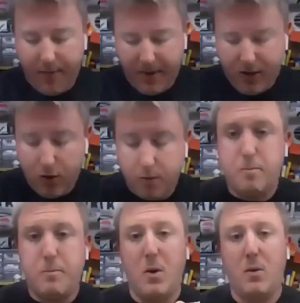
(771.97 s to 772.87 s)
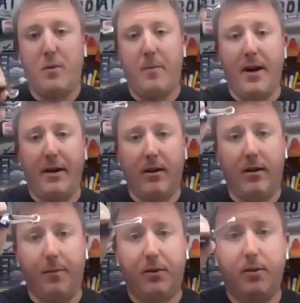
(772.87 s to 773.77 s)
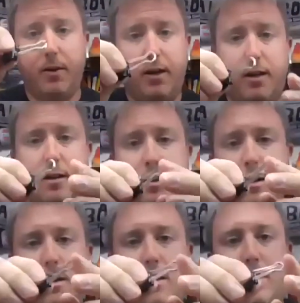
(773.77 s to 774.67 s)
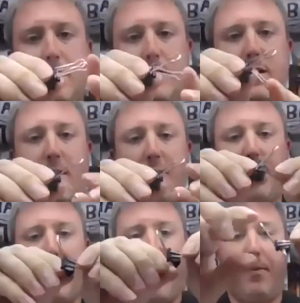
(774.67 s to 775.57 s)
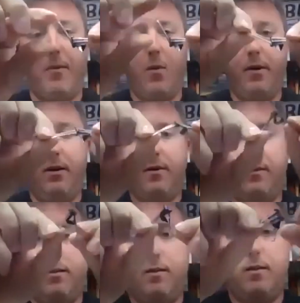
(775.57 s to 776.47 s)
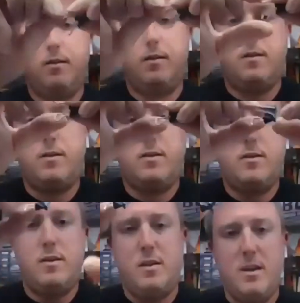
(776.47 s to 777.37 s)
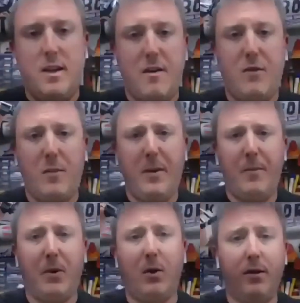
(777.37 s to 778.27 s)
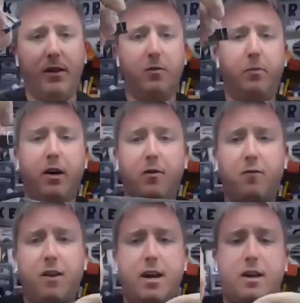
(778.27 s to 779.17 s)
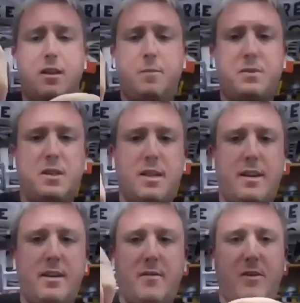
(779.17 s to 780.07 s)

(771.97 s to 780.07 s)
I'm going to do it with both binder clips. So again, you kind of flap them open. I've heard people call these butterfly clips, a lot of